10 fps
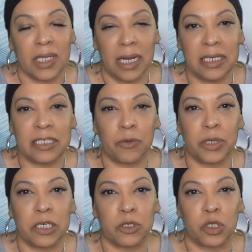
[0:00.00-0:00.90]
at least a
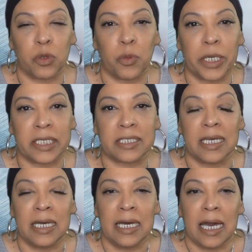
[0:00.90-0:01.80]
week or 2 weeks
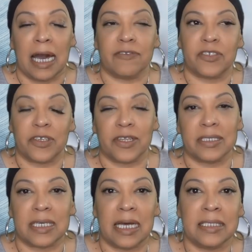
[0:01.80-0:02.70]
after
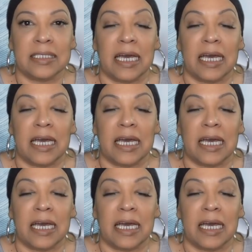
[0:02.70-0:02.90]
this ends.